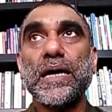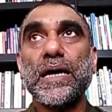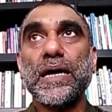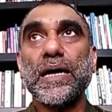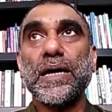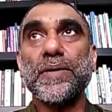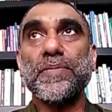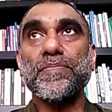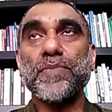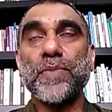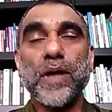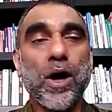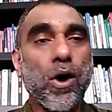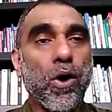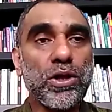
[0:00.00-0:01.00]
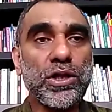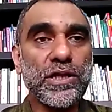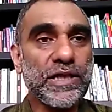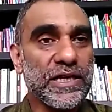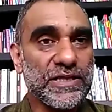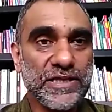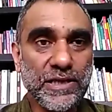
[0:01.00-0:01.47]
um, all the
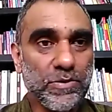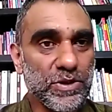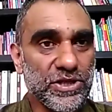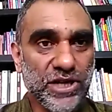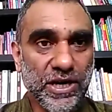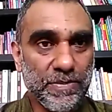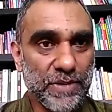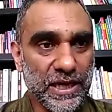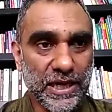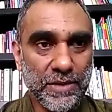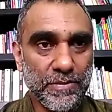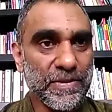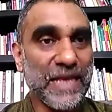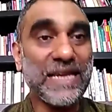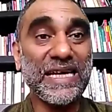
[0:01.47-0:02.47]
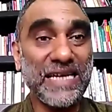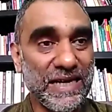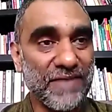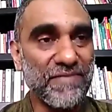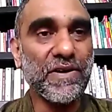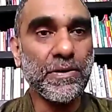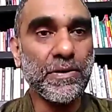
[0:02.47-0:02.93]
things that were troubling him that he
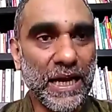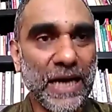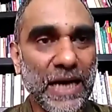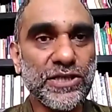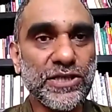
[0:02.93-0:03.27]
verbalized